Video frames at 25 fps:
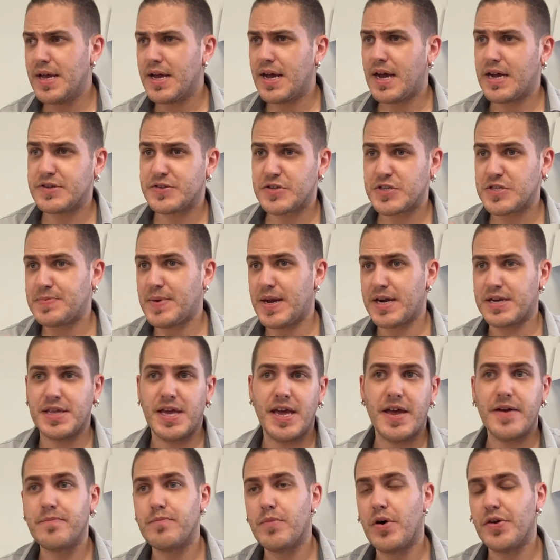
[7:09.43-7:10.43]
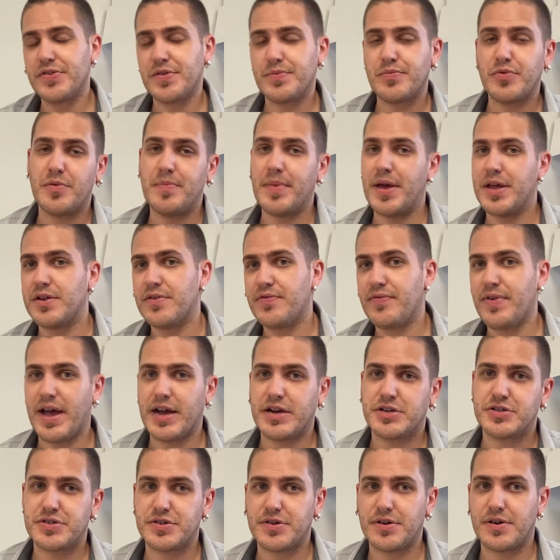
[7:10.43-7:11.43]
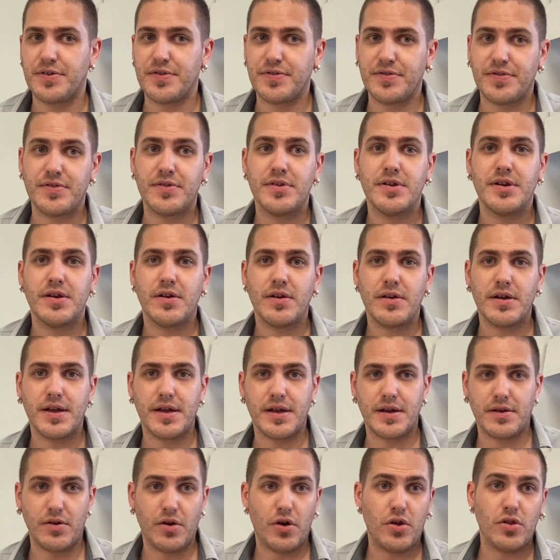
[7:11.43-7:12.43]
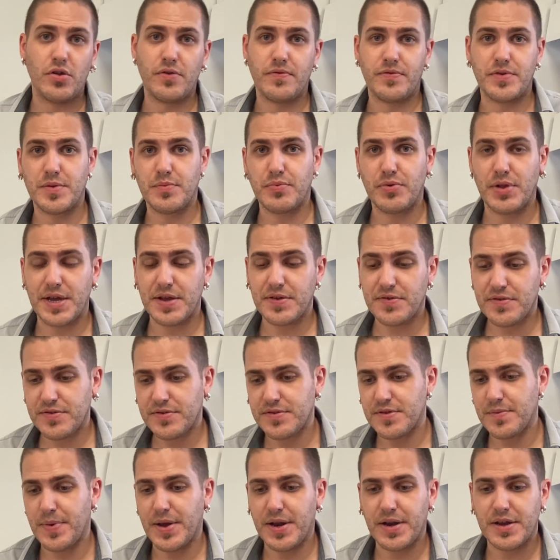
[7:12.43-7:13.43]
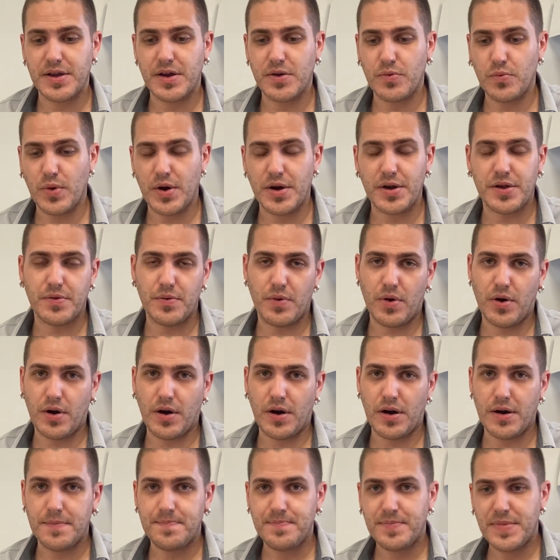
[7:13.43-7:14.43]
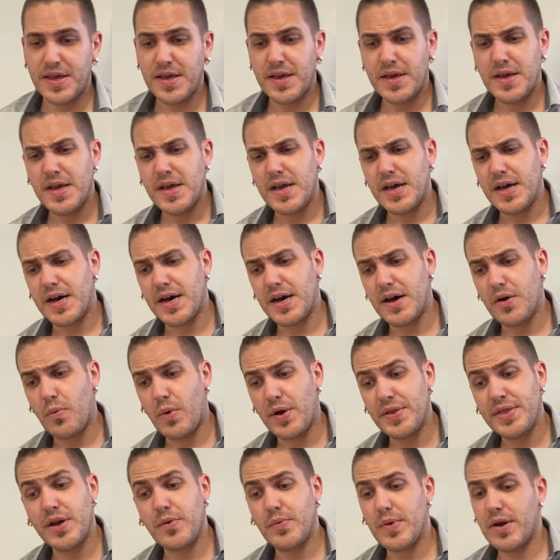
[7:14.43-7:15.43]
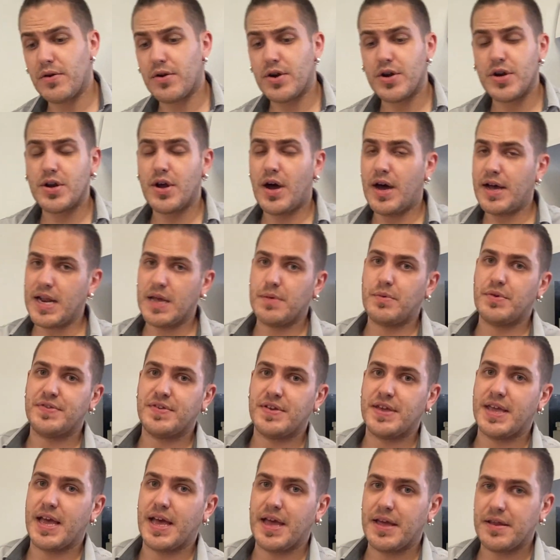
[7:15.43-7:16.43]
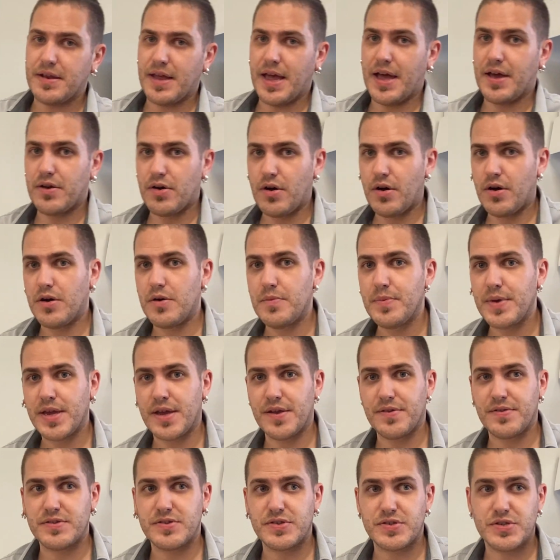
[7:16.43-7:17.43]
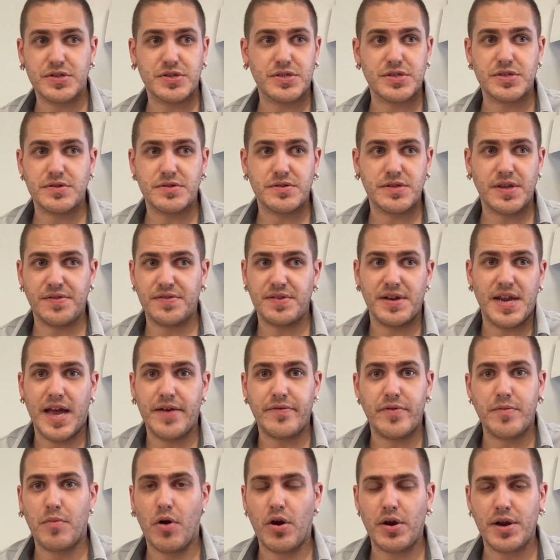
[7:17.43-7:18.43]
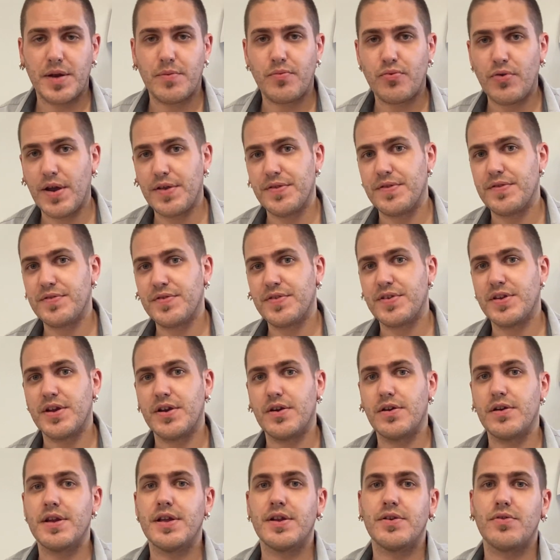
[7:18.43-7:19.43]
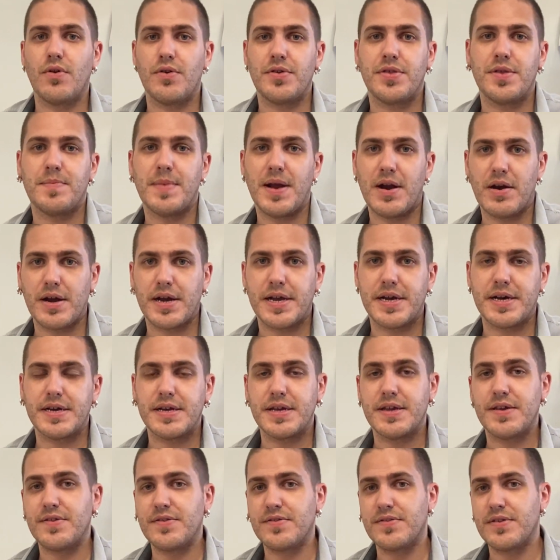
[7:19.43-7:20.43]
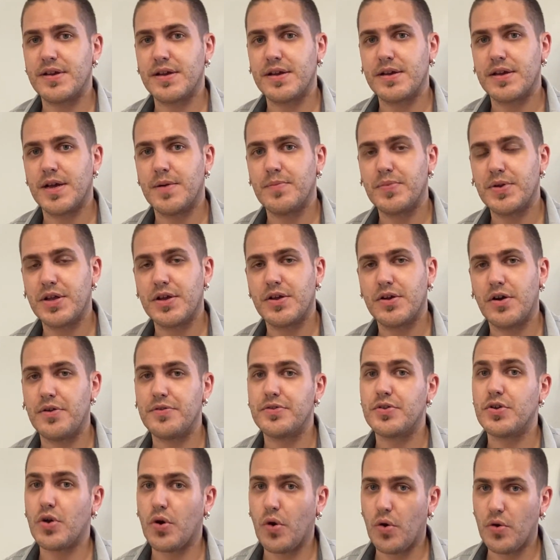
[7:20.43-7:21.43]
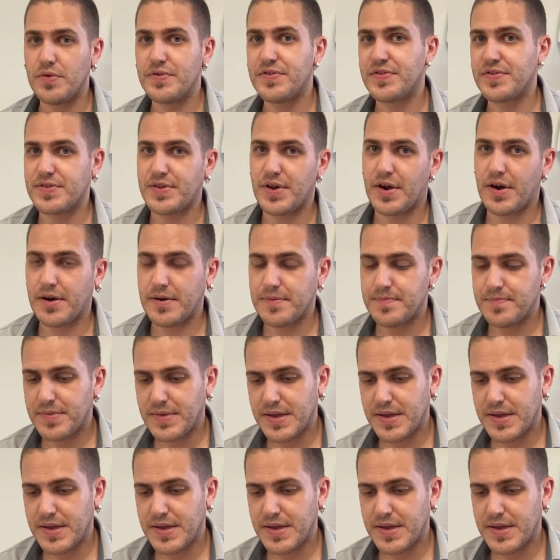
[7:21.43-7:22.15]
I suspect they have multiple manufacturers all over the place, depending on where you are. One that we were not able to get at all, because it just doesn't have a market presence here in North America, is a company called Gold Star.